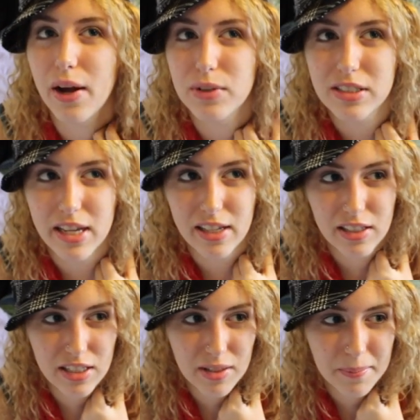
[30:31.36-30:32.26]
I would
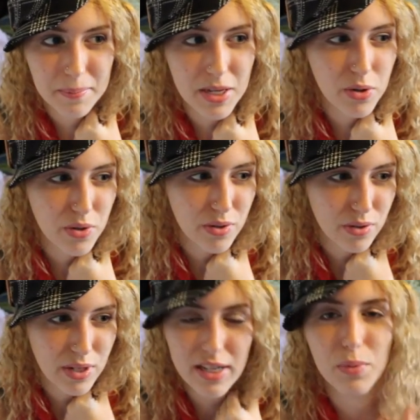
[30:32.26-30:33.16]
say,
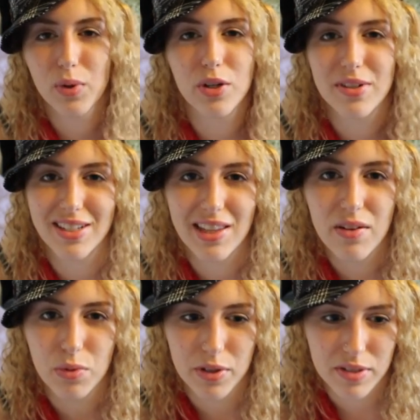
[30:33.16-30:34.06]
be, anyone who has a
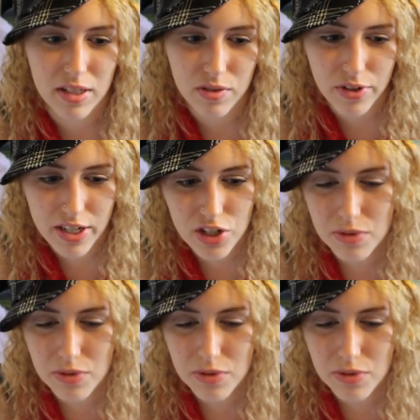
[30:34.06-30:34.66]
loved one with schizophrenia,